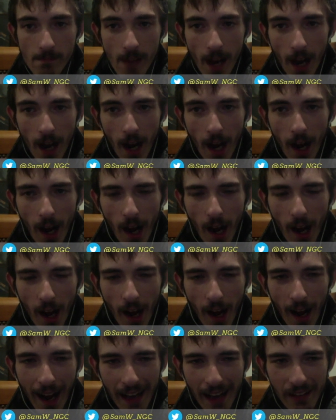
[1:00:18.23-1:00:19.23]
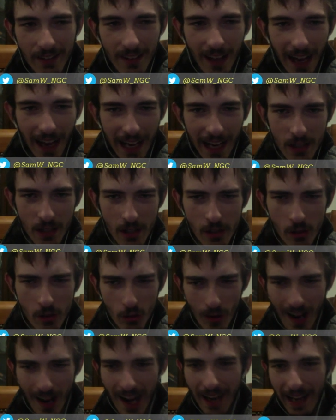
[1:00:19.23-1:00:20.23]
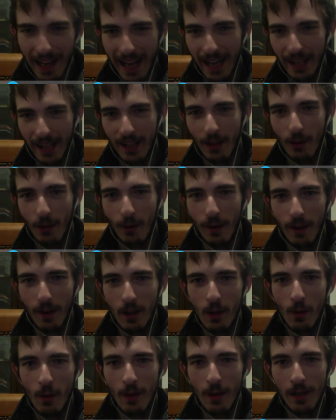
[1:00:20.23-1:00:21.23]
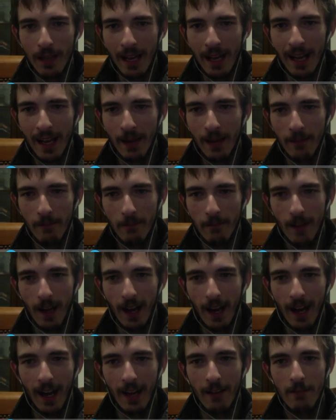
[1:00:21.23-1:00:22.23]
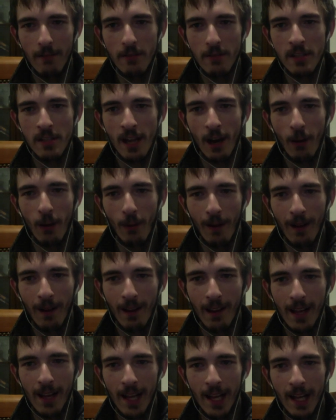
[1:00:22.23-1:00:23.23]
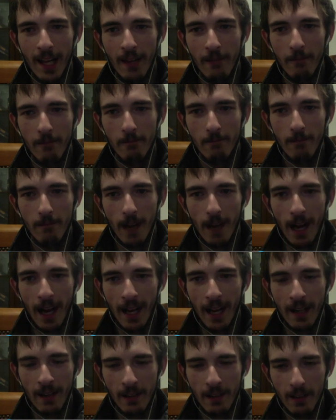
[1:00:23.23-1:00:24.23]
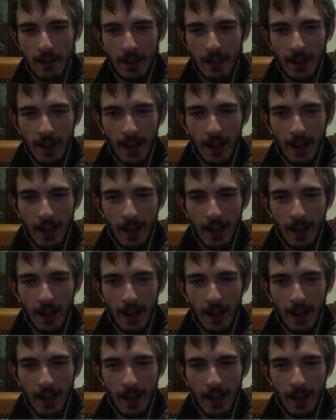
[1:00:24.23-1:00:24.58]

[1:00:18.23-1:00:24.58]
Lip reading: I just tried adding you again. So what? And I couldn't